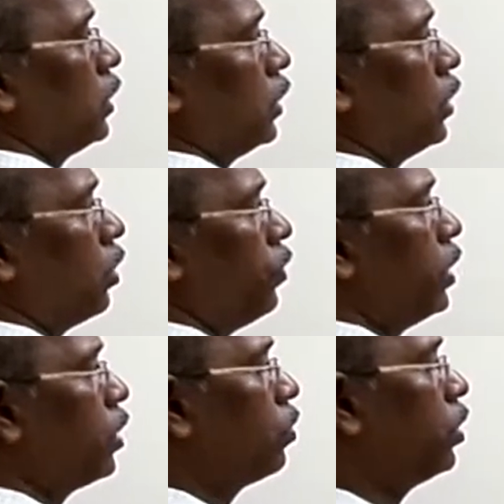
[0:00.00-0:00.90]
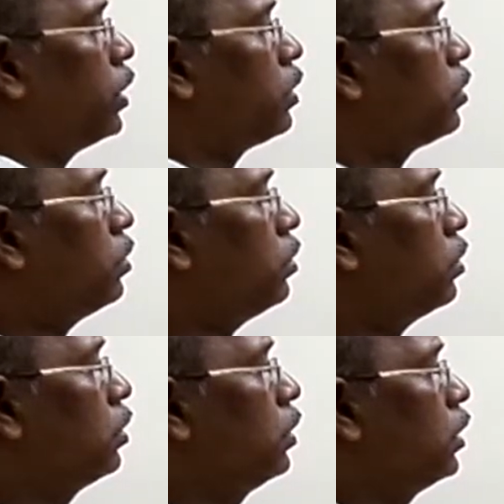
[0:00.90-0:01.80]
Now we are going to
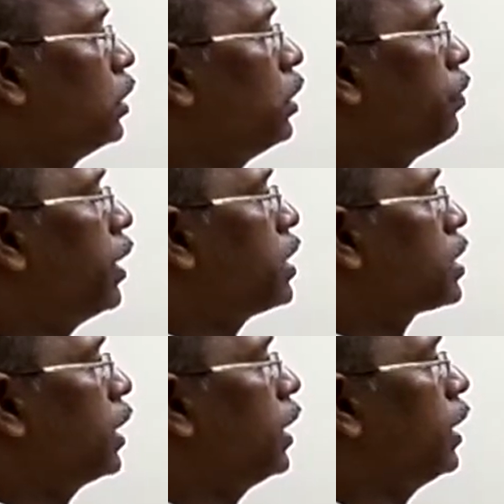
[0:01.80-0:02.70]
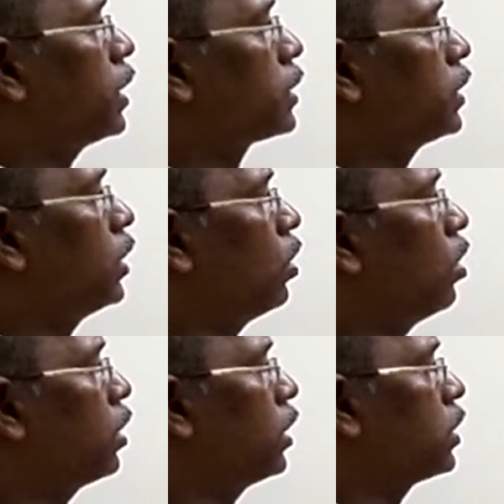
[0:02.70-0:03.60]
differentiate x and
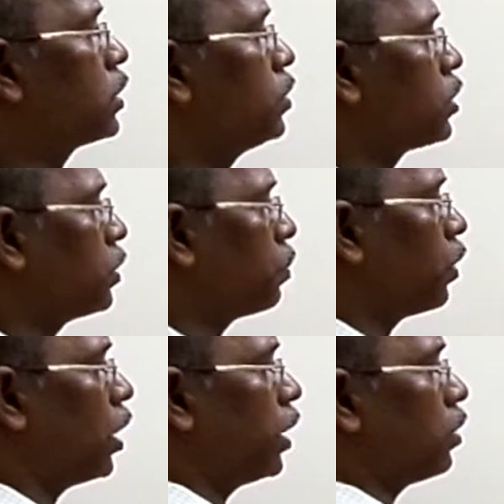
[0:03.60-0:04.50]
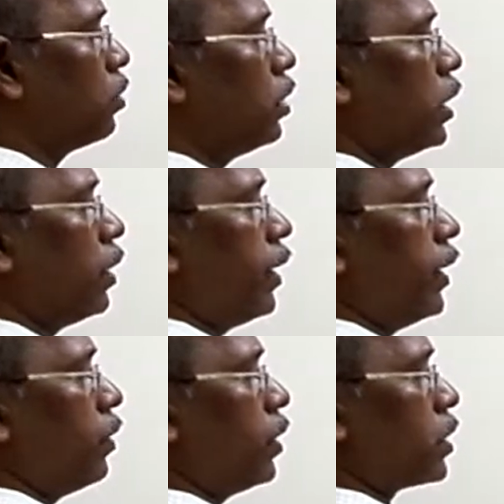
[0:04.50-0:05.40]
log x using product rule.
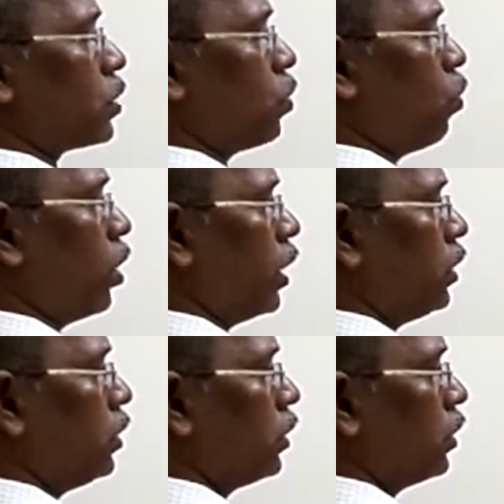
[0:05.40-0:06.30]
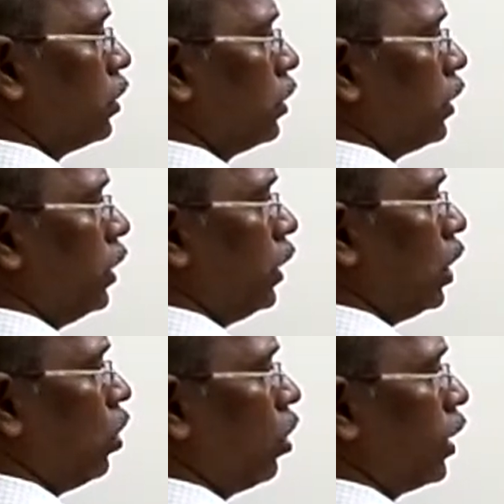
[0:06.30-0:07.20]
Derivative of x 1 into
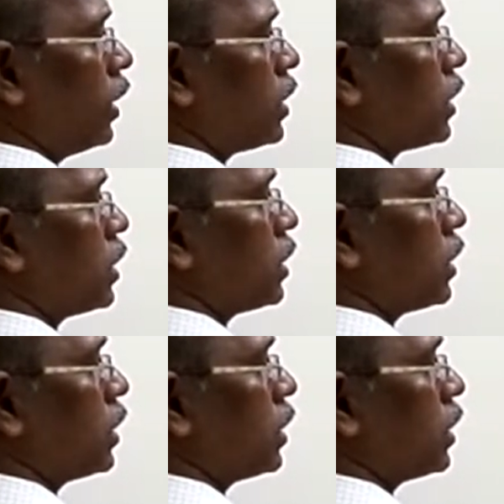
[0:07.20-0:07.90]
log x